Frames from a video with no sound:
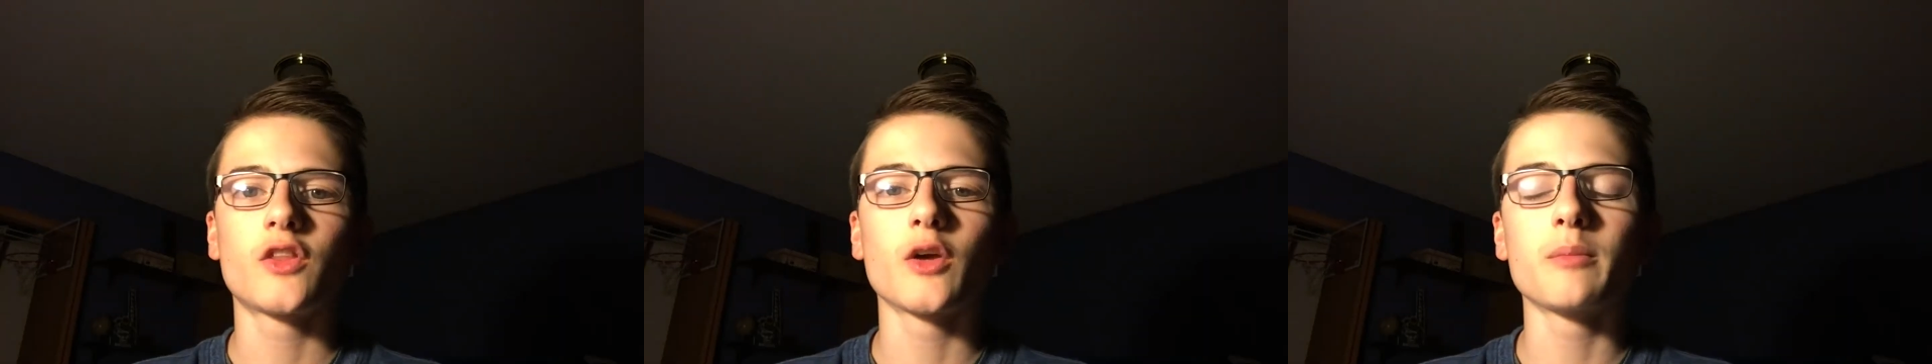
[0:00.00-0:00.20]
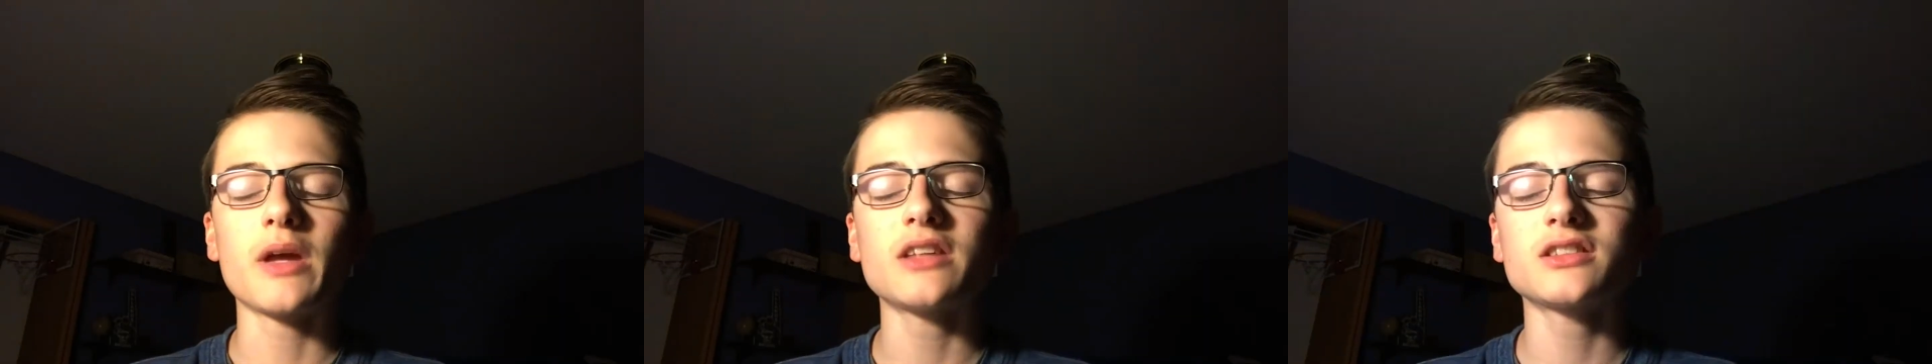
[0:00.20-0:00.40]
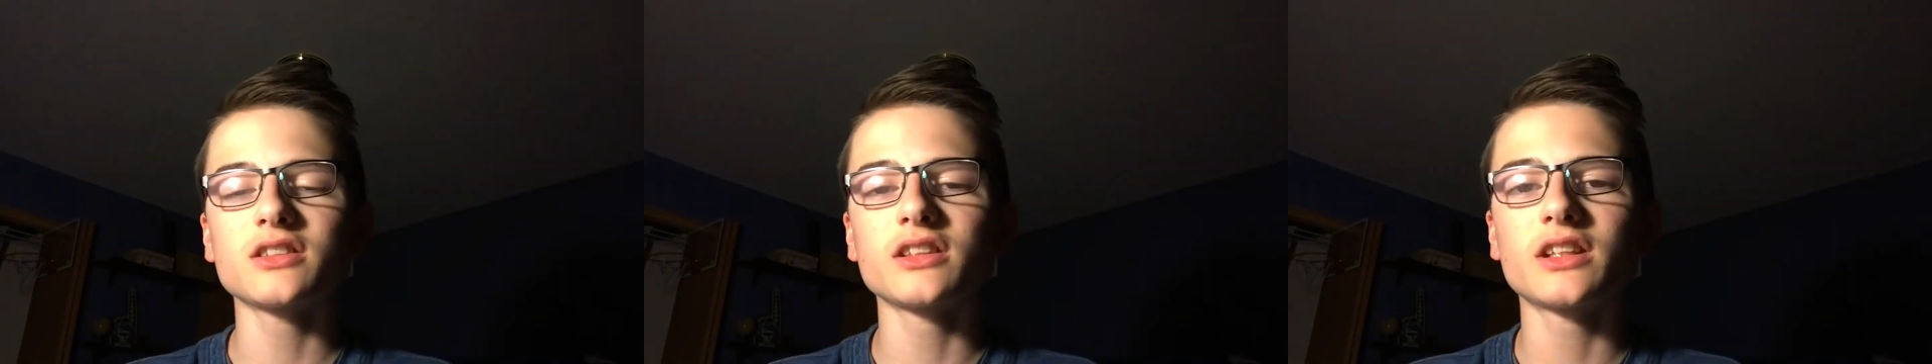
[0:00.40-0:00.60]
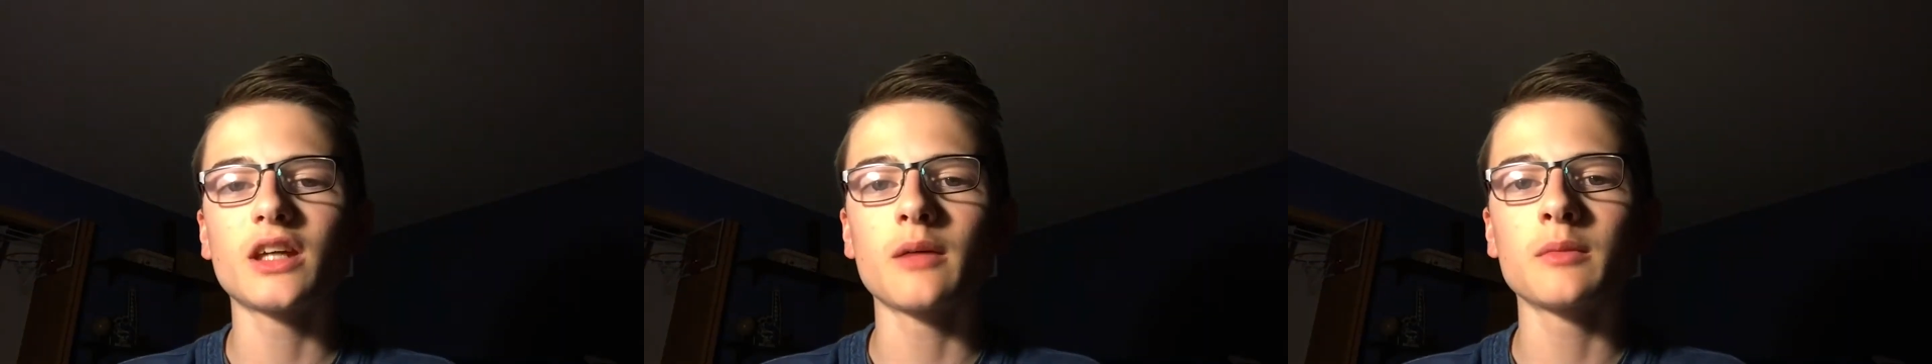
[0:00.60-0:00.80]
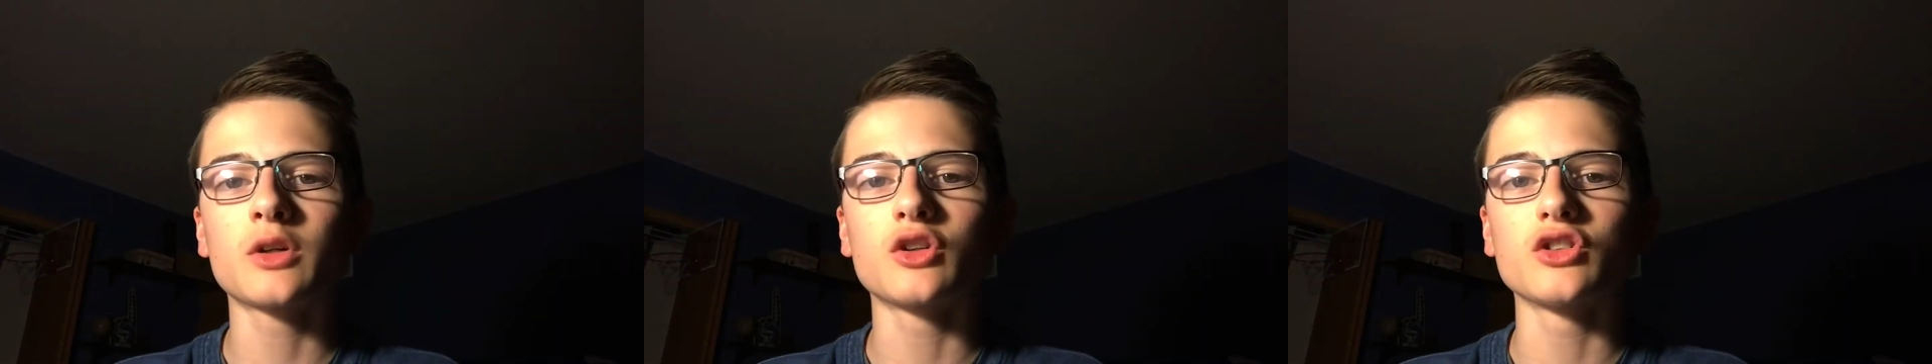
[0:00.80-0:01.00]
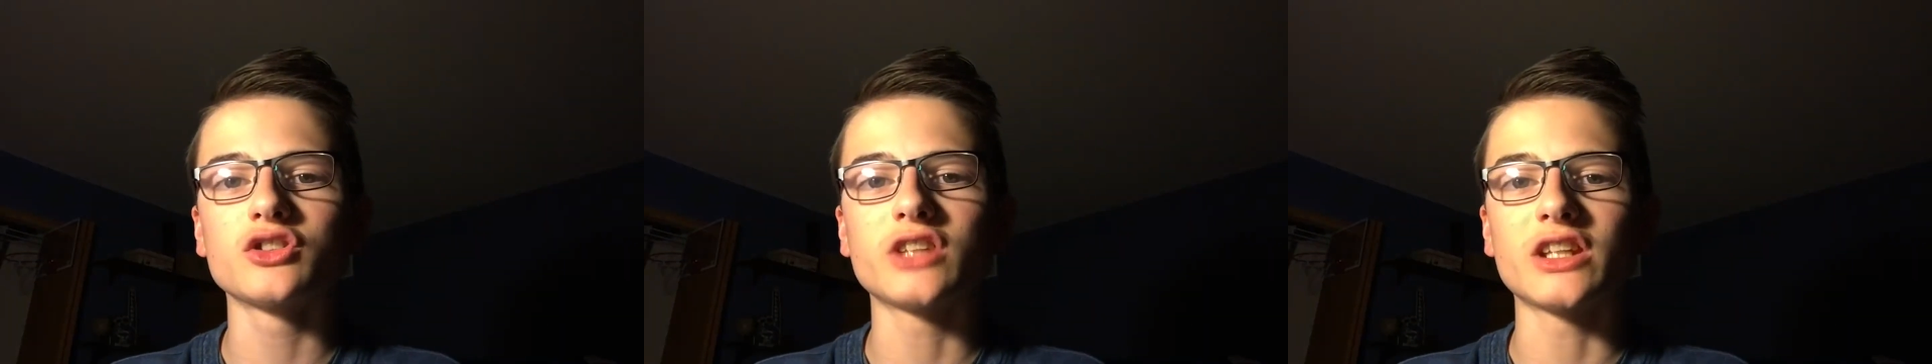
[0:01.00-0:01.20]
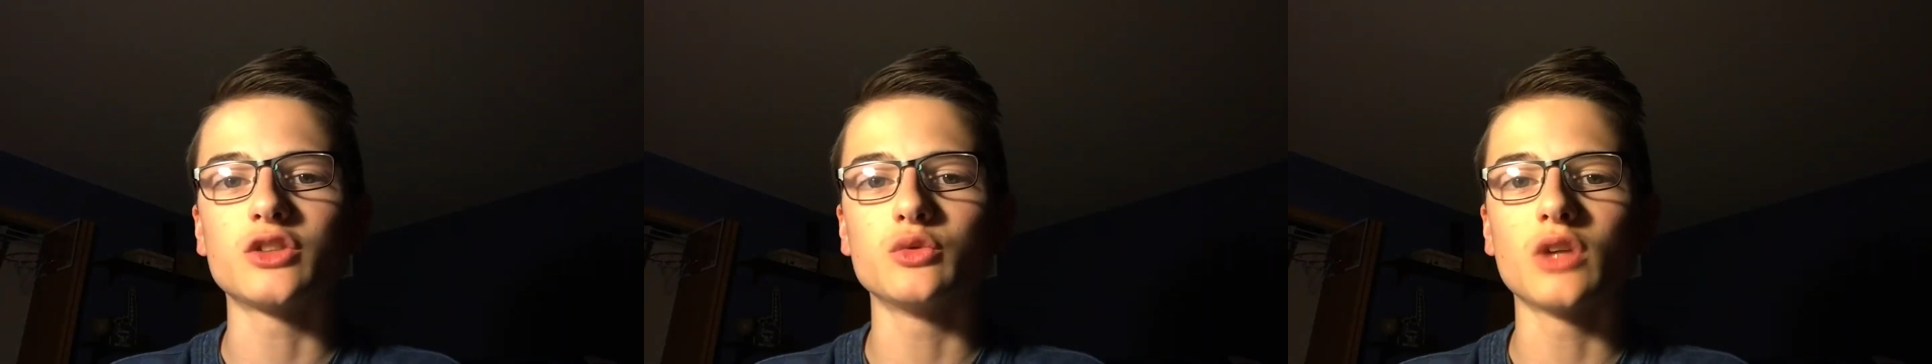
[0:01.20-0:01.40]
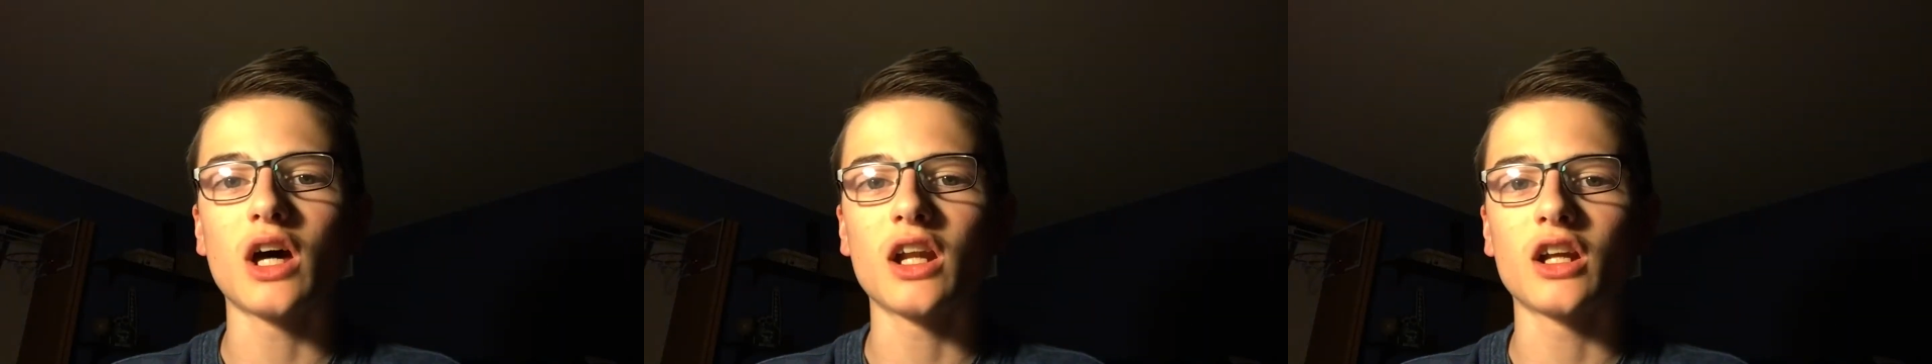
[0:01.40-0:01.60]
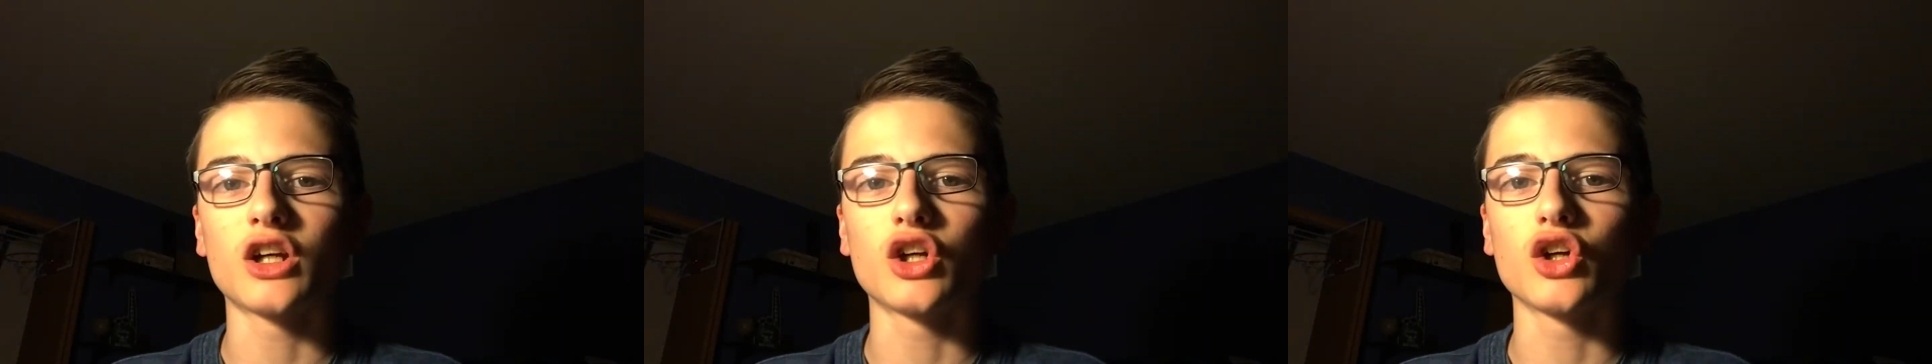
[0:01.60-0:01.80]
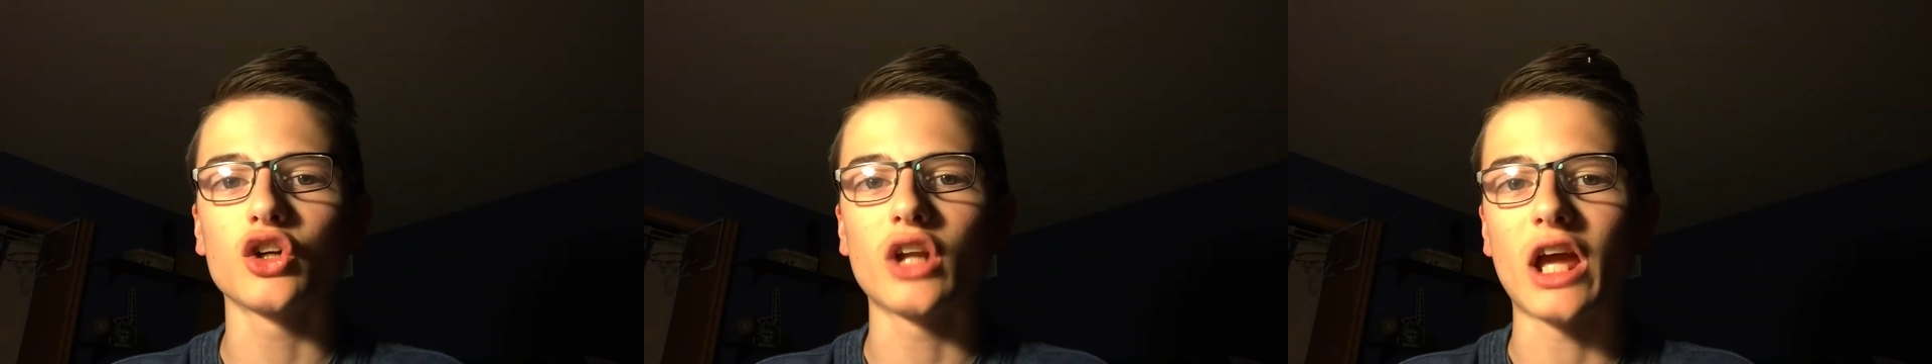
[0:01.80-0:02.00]
They're basically chemicals that do not
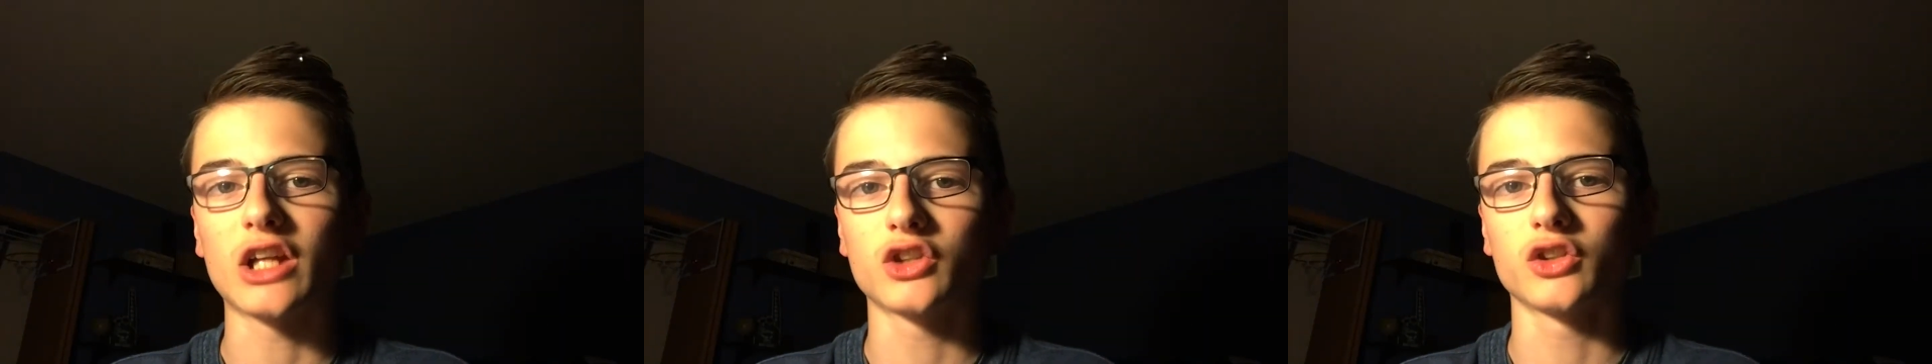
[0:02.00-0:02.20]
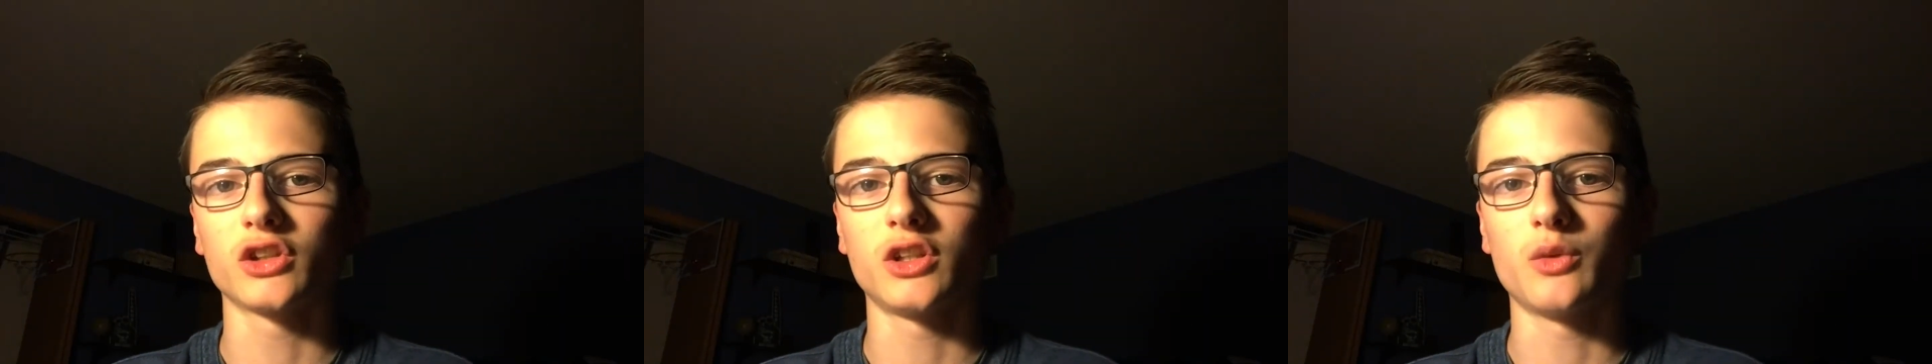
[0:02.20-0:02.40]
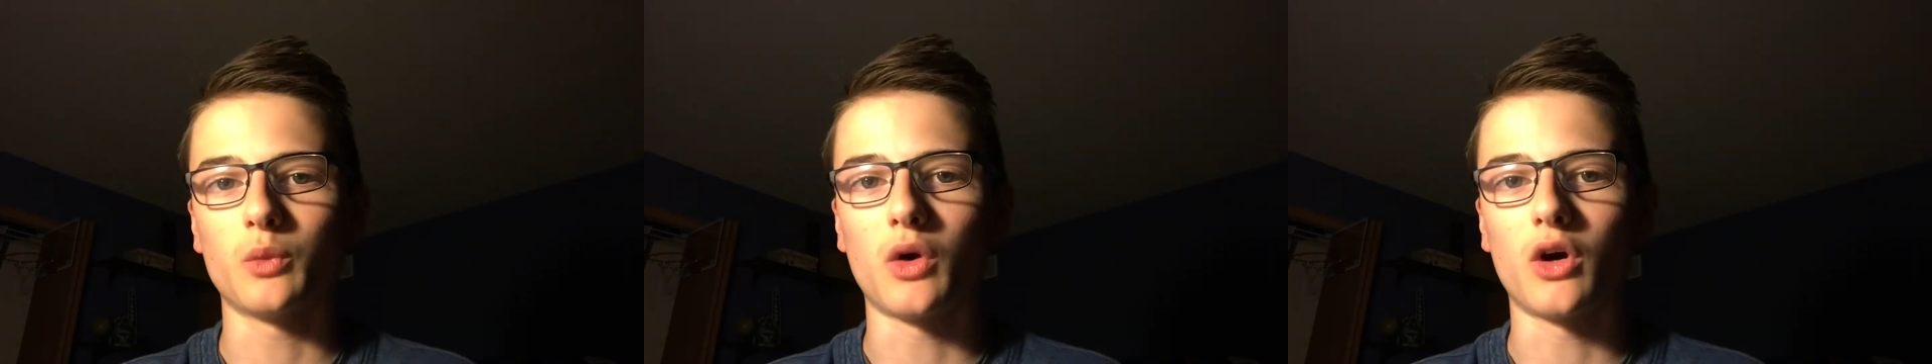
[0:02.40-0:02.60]
occur naturally in